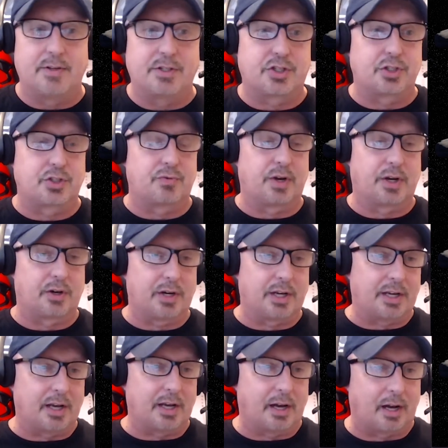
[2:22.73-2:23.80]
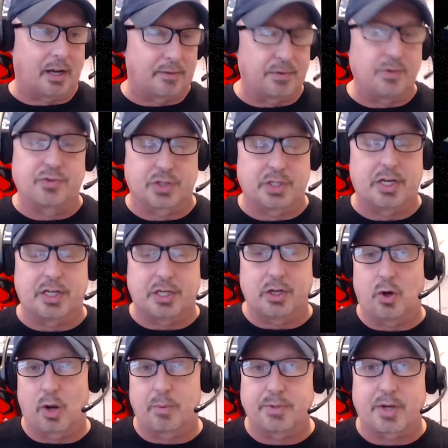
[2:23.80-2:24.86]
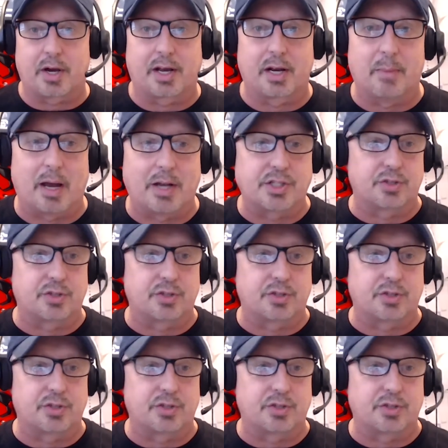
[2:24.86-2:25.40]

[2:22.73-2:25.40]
It's just very, if you've seen it, what I'm talking about.